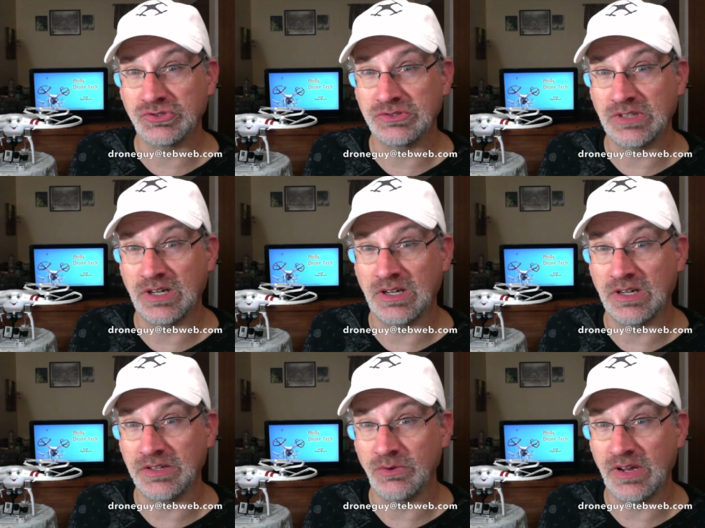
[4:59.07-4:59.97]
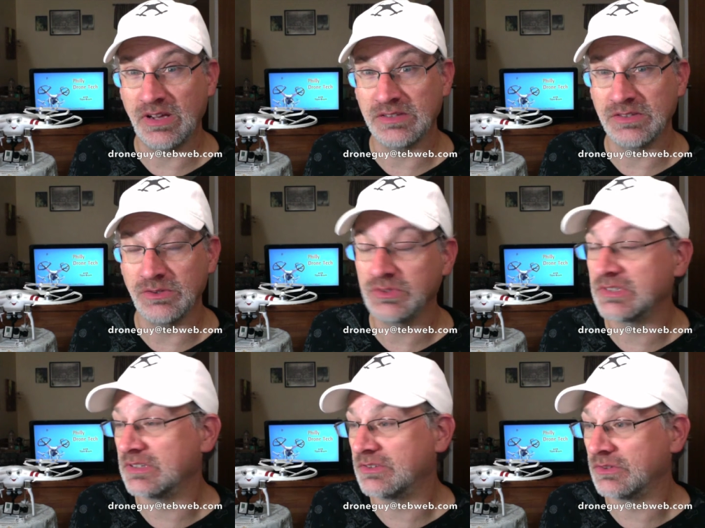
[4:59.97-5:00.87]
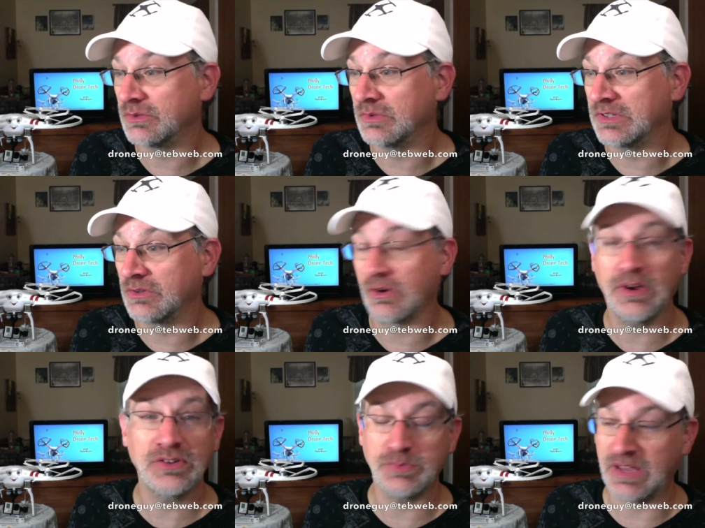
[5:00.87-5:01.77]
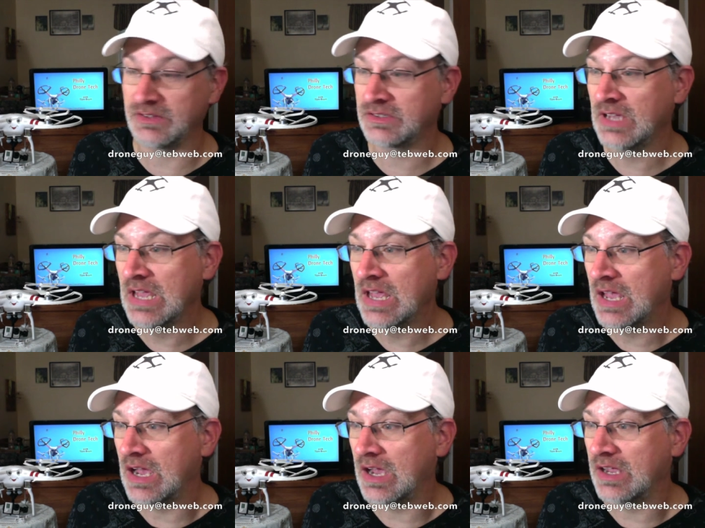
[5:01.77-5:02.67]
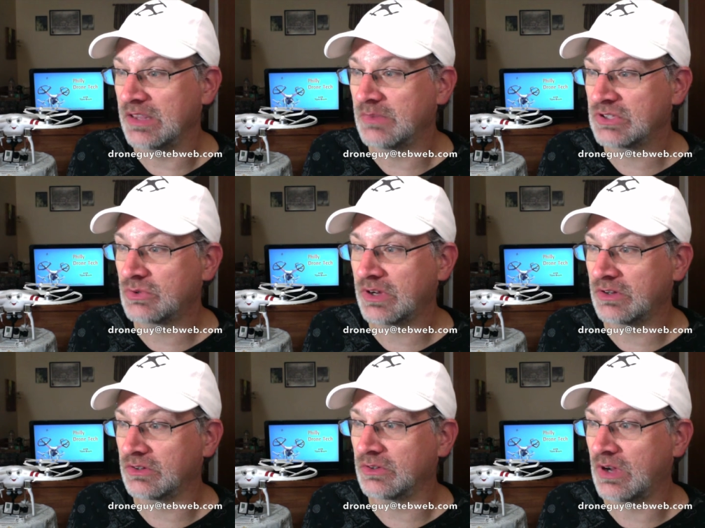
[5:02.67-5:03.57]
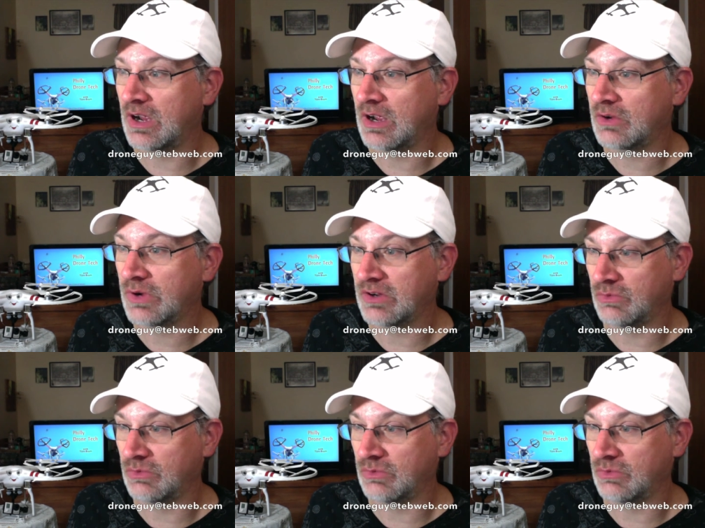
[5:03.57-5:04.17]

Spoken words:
commercial UAS use into our airspace in a much quicker